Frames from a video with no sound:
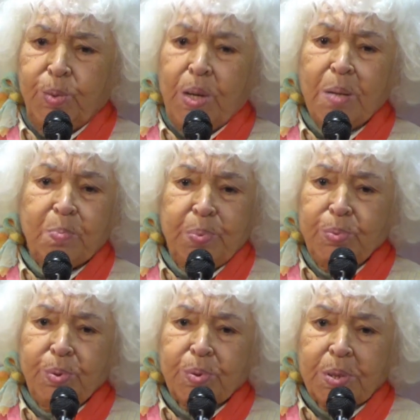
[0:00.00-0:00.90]
are
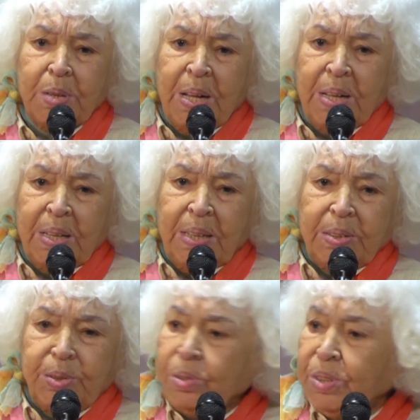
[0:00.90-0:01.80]
poor,
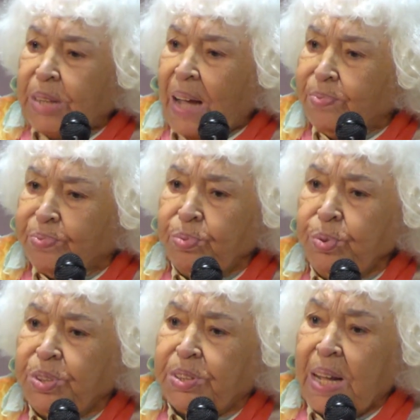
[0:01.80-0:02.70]
don't have
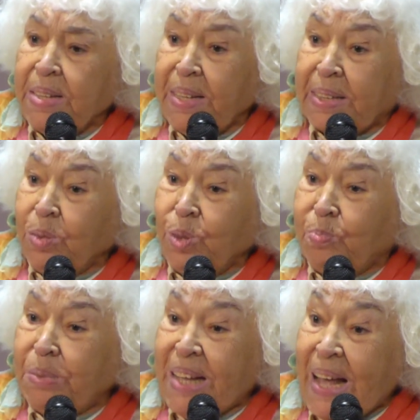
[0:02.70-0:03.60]
food, and they cannot
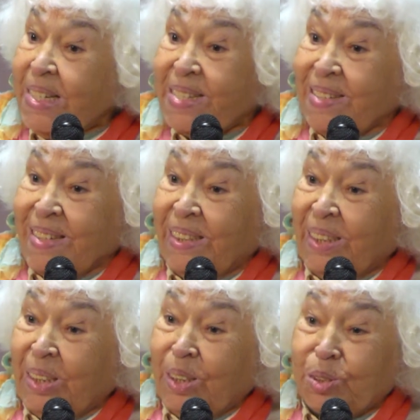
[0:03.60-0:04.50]
be healthy.
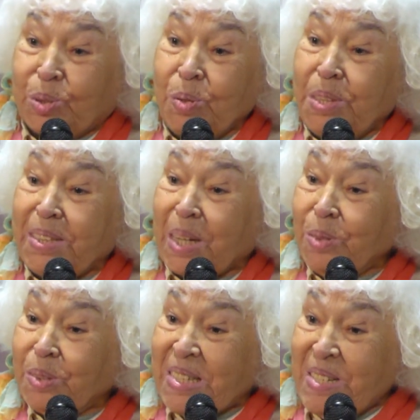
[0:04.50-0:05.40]
So they
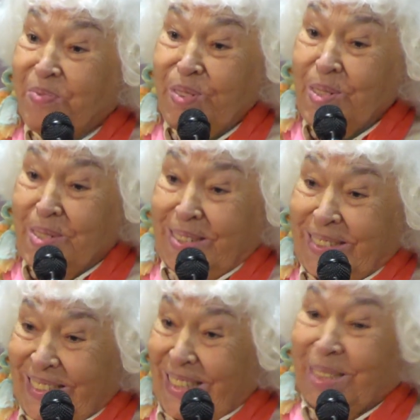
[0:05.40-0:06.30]
cannot live long,
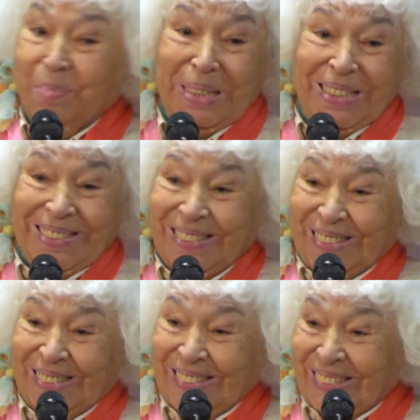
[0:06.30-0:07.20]
like me,
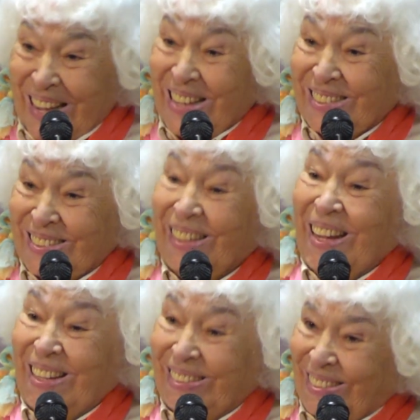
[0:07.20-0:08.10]

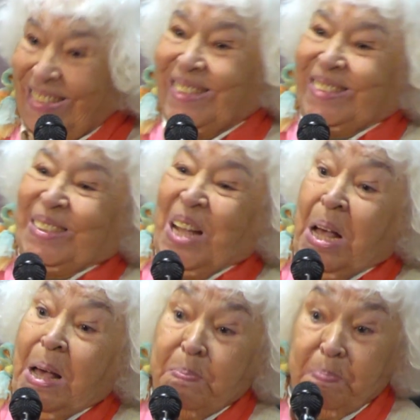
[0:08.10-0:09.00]
88 years.
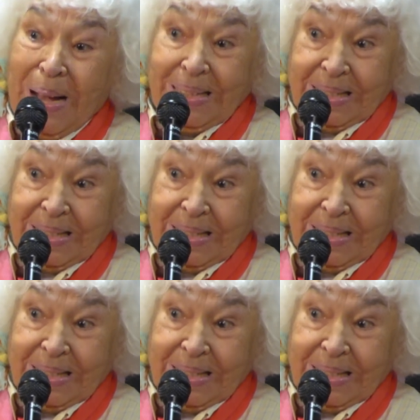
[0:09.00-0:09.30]
But